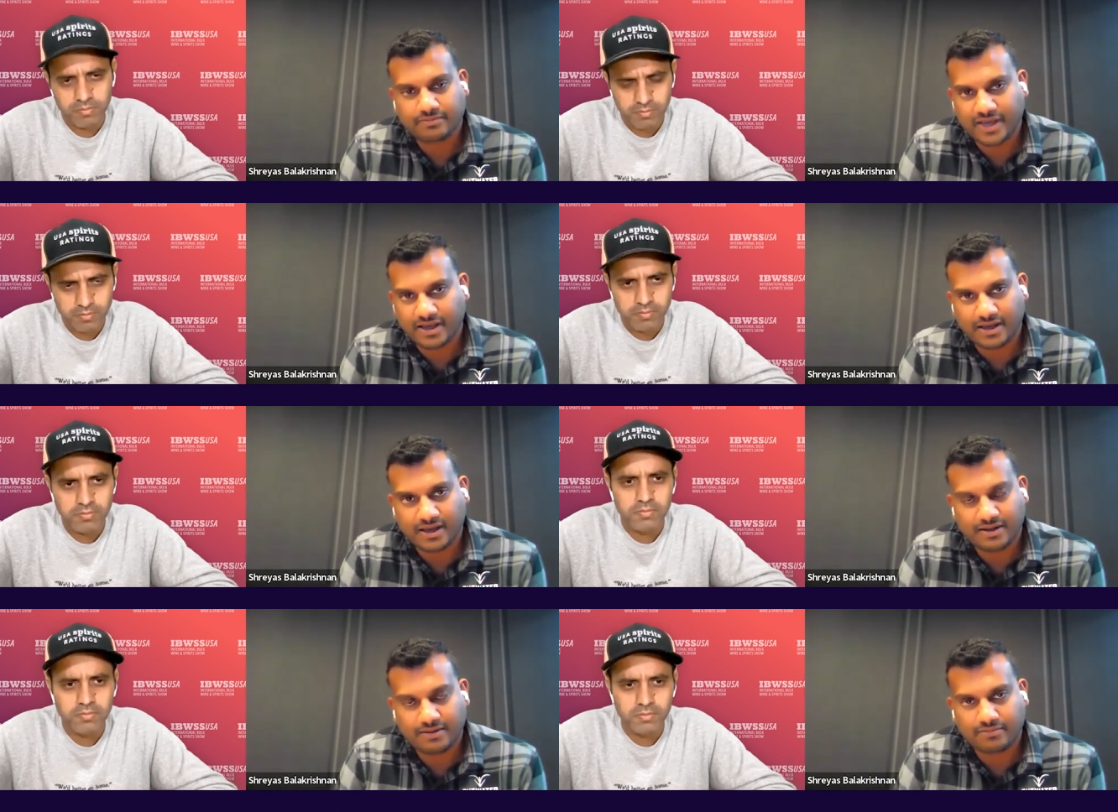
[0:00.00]
Speaker 1: ma-
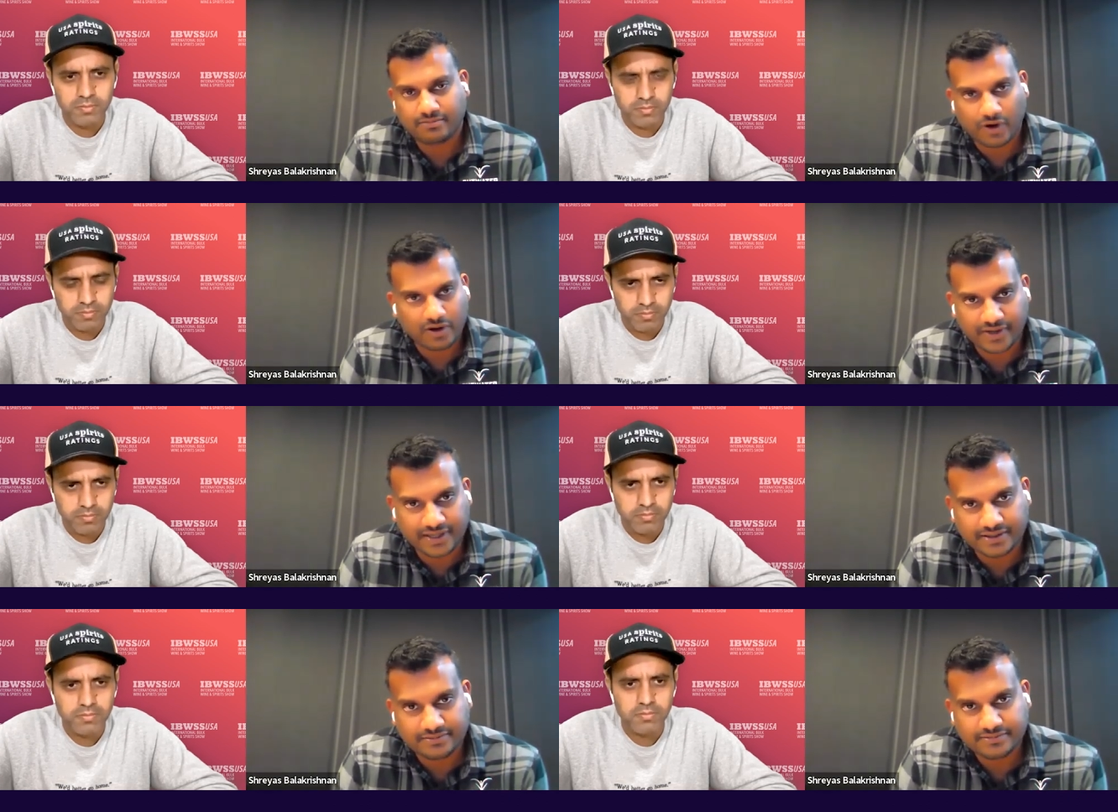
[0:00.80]
um,
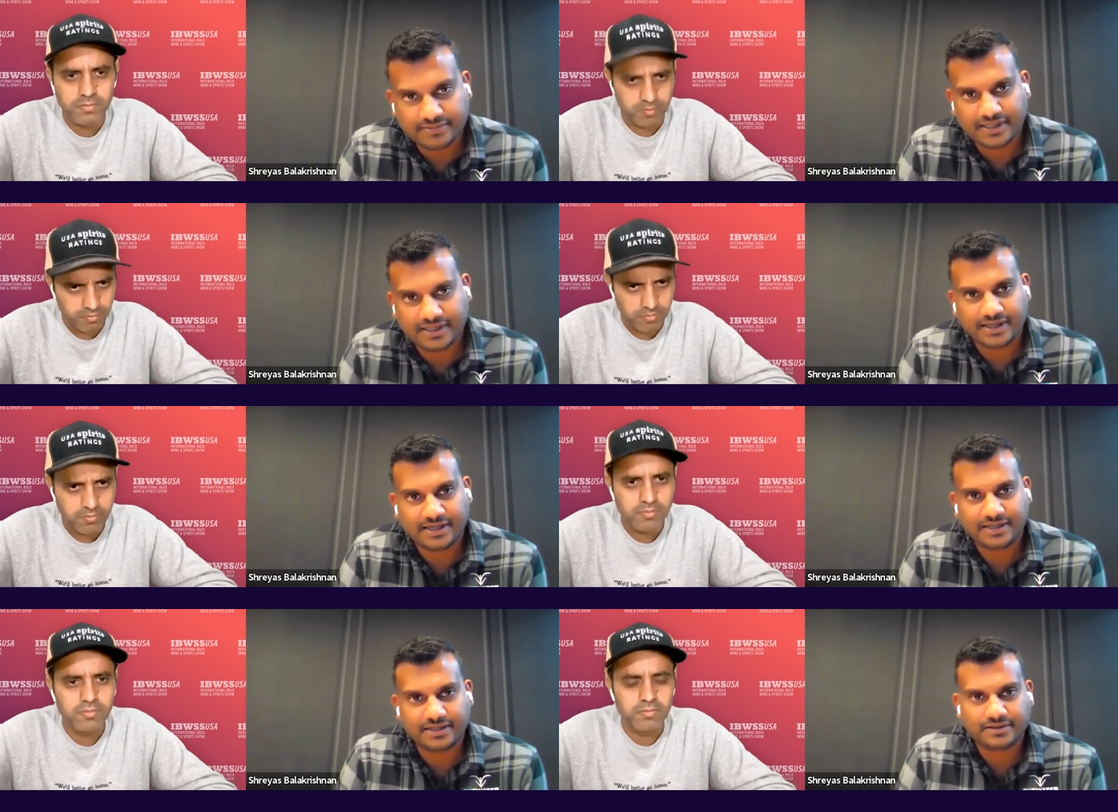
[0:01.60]
margarita uh,
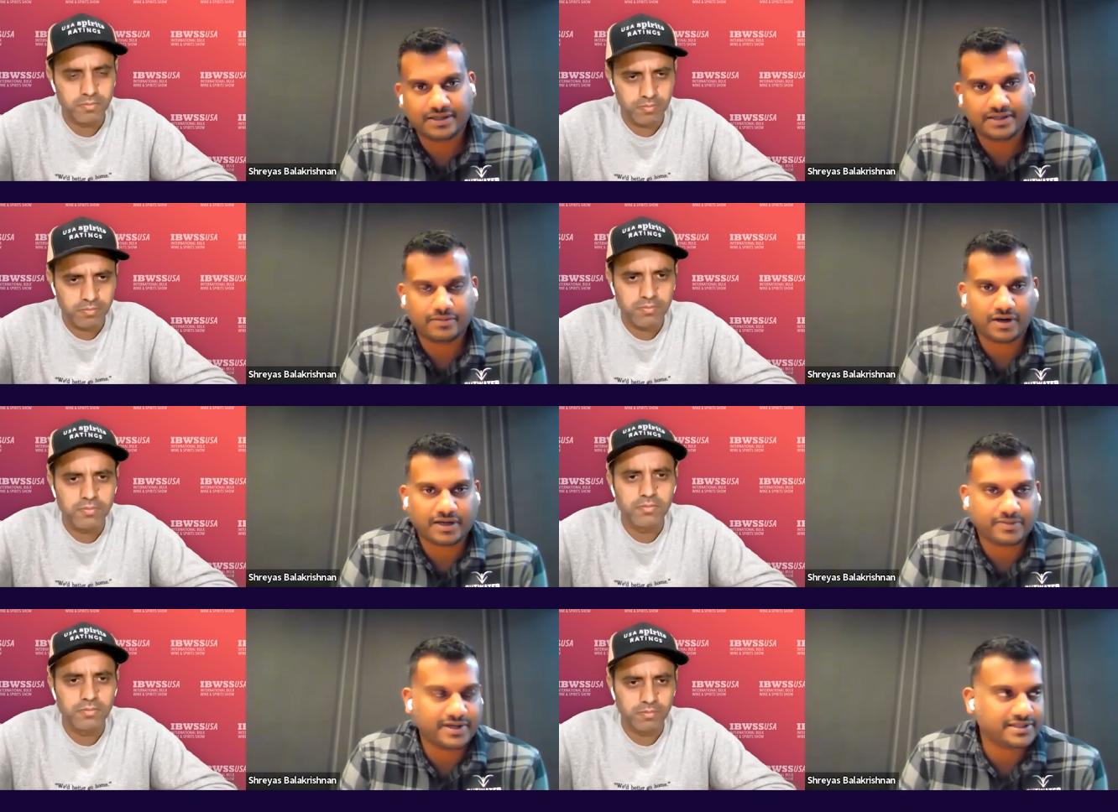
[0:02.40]
in, in the
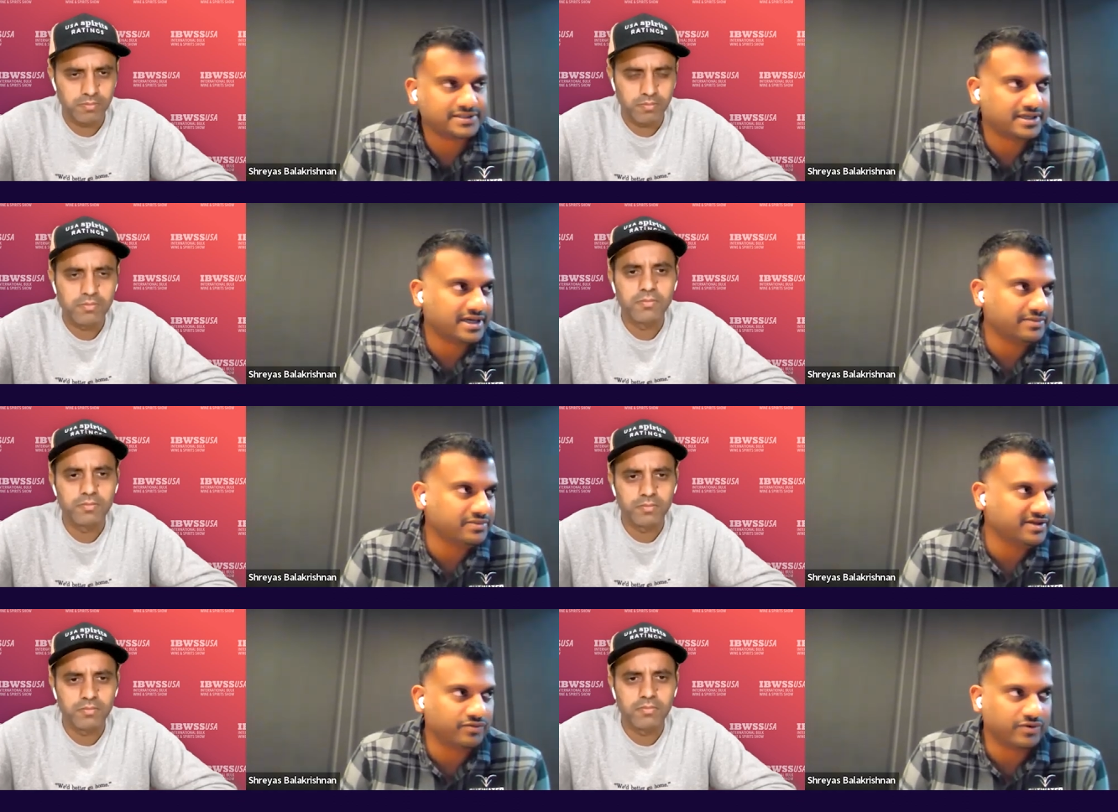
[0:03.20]
marketplace. I
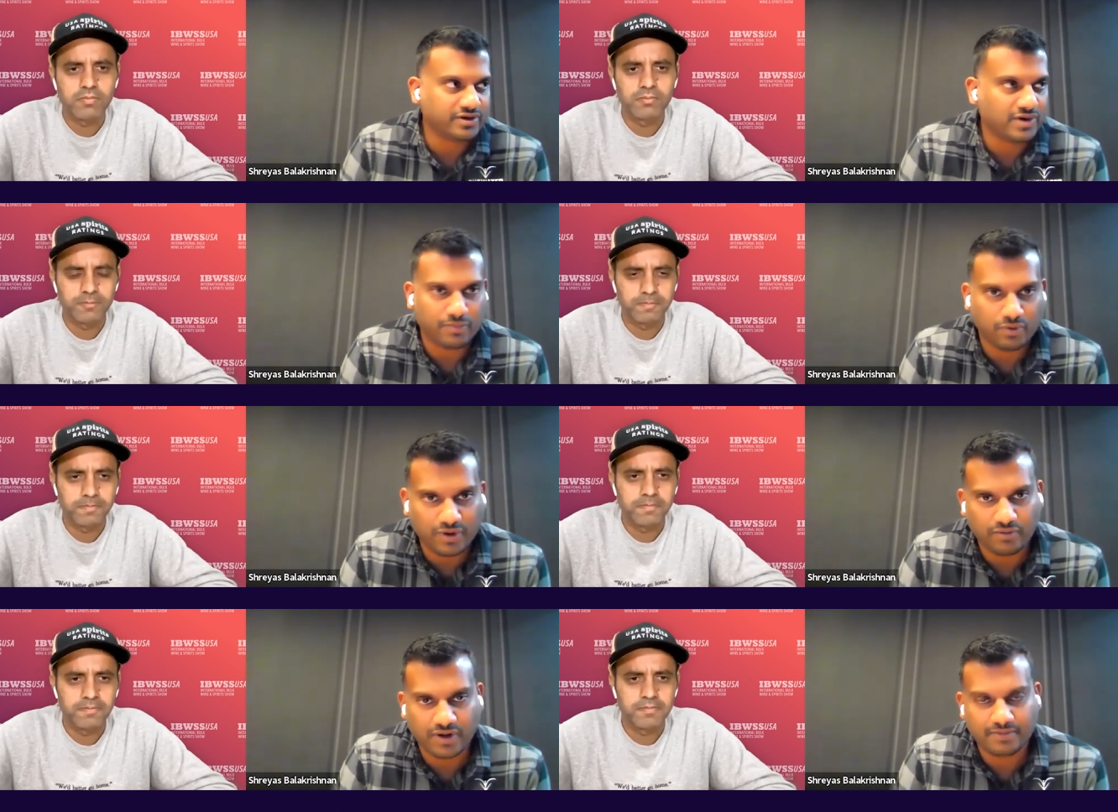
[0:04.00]
believe we're the number
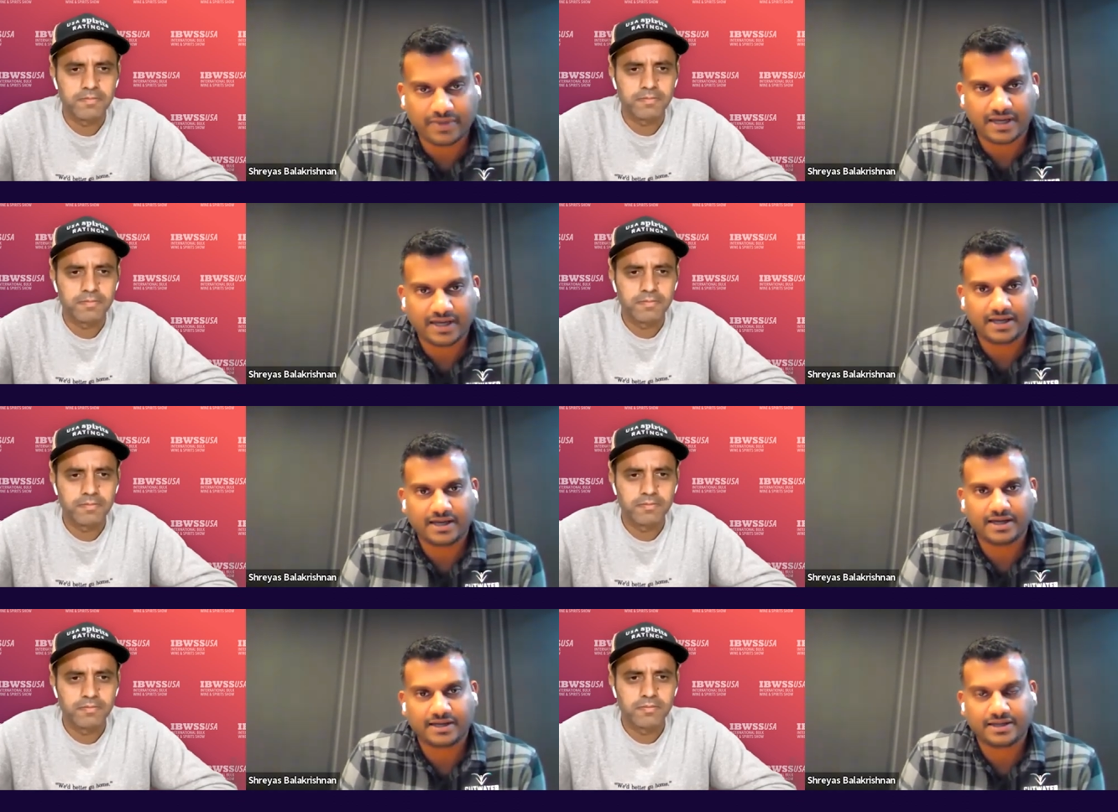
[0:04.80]
one rum co-
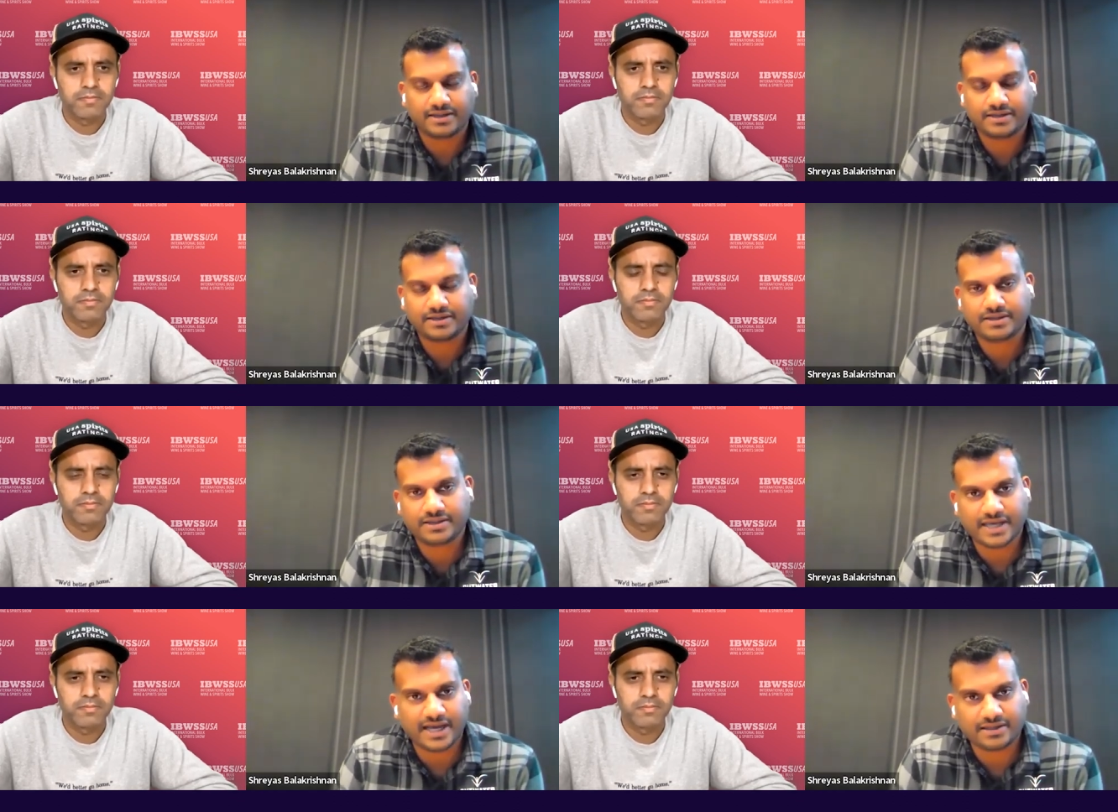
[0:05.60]

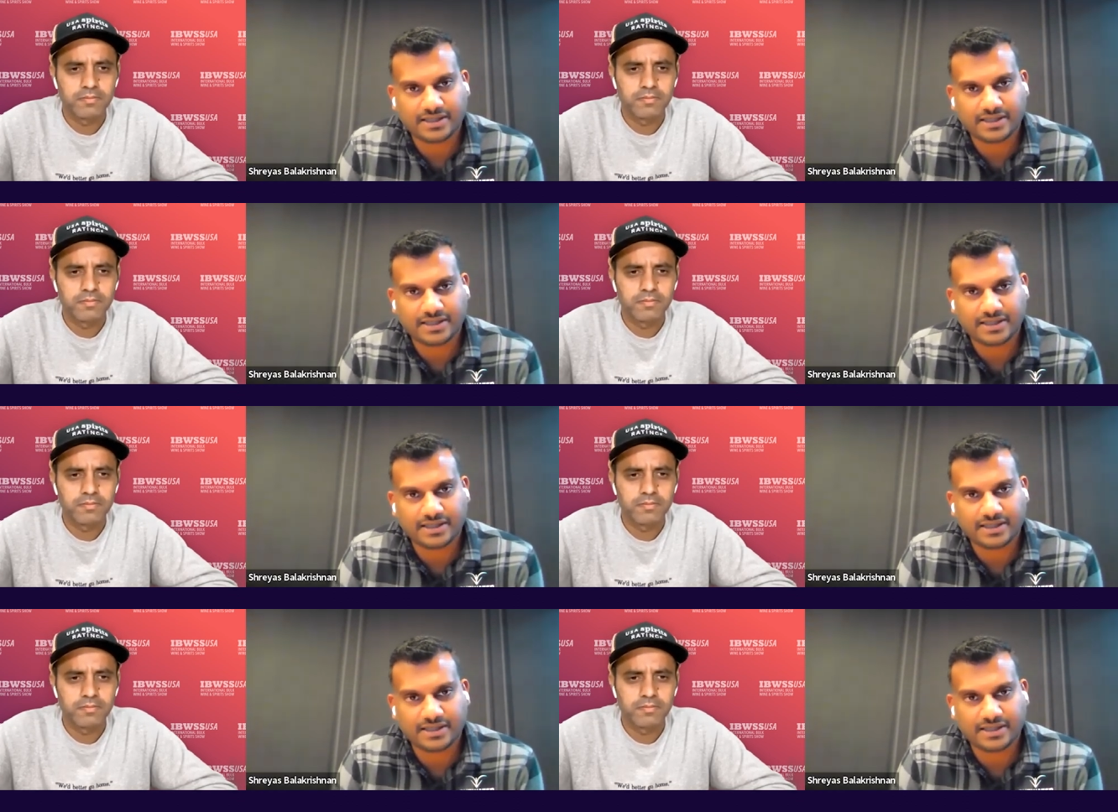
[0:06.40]
uh,